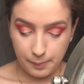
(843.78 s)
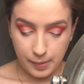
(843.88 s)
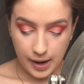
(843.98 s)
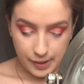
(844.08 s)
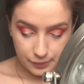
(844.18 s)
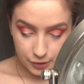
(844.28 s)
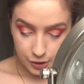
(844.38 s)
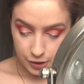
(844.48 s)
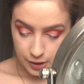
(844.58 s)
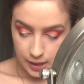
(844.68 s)

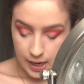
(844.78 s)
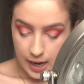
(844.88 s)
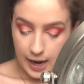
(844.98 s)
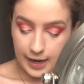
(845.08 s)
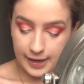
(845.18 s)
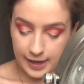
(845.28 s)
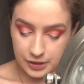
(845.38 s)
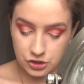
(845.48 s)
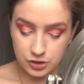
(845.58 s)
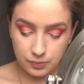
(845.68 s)
powder. I
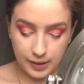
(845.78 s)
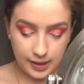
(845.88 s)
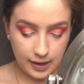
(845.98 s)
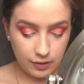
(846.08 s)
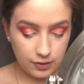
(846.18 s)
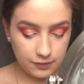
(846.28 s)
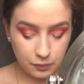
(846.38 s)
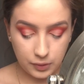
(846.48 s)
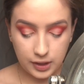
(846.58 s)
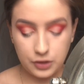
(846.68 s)
actually ran out of the
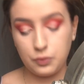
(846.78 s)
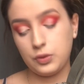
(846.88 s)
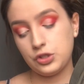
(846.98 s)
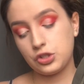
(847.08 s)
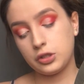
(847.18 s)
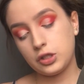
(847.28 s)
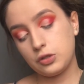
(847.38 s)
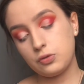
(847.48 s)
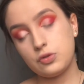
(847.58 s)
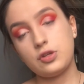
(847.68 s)
one I originally
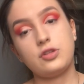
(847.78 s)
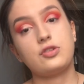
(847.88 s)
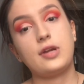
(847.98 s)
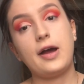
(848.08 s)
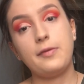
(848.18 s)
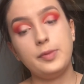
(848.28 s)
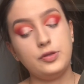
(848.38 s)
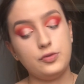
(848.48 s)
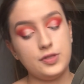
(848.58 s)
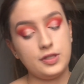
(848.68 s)
used, so now I've
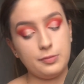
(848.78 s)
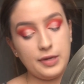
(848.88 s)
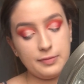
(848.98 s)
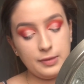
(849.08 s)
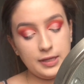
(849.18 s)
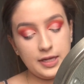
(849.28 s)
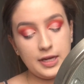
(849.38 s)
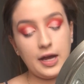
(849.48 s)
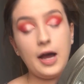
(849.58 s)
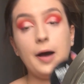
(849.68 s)
been using the
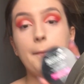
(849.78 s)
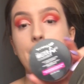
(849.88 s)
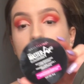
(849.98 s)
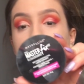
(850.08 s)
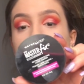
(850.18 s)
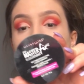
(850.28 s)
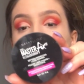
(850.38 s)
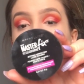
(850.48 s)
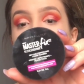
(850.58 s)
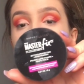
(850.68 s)
Maybelline
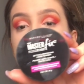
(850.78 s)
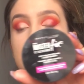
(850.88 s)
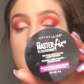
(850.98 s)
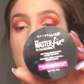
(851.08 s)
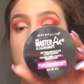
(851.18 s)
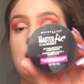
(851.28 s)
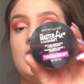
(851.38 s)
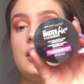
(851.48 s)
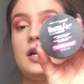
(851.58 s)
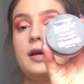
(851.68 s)
Master Fix
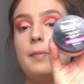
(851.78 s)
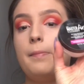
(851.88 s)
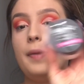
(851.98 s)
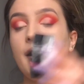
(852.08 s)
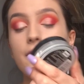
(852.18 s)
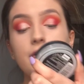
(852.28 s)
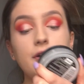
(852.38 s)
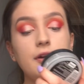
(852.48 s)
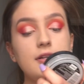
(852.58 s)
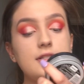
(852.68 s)

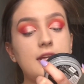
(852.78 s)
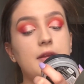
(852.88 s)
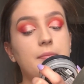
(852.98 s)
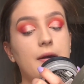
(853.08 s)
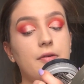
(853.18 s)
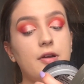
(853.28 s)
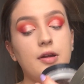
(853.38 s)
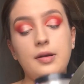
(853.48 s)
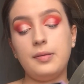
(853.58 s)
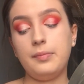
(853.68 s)
powder, setting
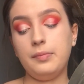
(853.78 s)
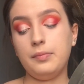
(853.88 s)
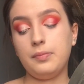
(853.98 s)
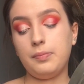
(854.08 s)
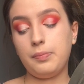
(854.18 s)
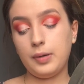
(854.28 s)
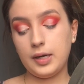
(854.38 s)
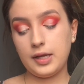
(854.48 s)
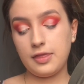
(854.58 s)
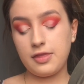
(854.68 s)
powder.
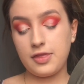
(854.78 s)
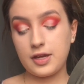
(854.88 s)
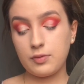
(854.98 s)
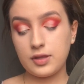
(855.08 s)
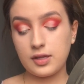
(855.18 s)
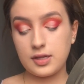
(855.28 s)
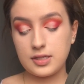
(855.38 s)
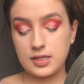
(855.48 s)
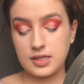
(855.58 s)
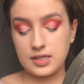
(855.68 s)
But the thing with
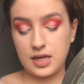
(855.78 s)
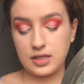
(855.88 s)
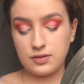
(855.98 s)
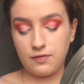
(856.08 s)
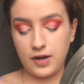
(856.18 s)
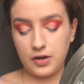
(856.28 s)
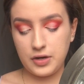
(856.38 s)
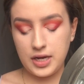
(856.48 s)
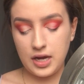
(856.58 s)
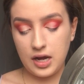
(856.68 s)
this is that it's
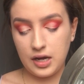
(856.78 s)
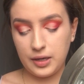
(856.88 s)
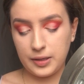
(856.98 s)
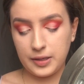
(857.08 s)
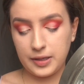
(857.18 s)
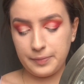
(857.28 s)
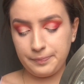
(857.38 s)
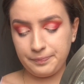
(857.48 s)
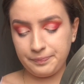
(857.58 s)
very, how